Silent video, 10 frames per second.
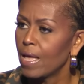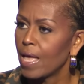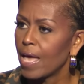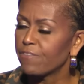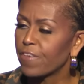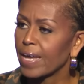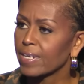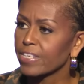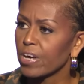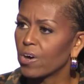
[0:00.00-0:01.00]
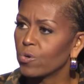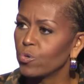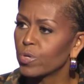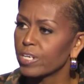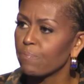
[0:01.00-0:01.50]
And finally, y'all,
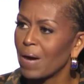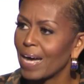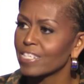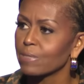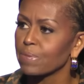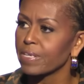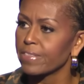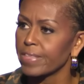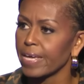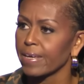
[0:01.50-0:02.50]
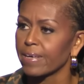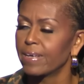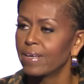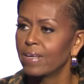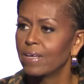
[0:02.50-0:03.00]
who could possibly think
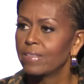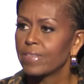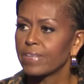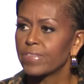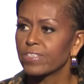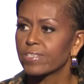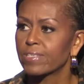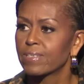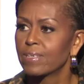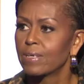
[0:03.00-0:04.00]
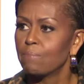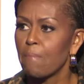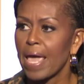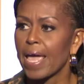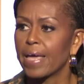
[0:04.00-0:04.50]
that this
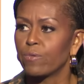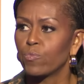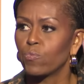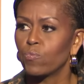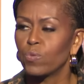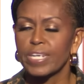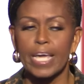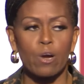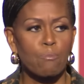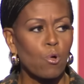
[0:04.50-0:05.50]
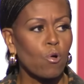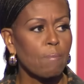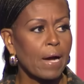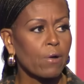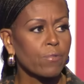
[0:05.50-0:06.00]
man would care more
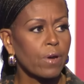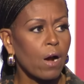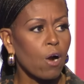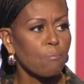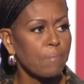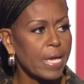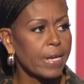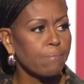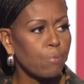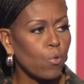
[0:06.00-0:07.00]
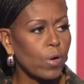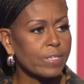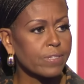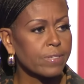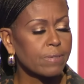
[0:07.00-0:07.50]
about our men and
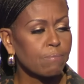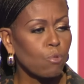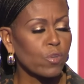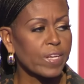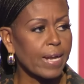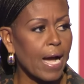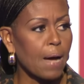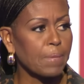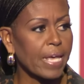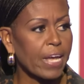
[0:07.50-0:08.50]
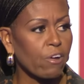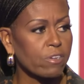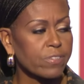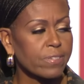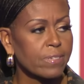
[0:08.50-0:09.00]
boys more than Kamala
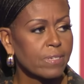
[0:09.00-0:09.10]
Harris?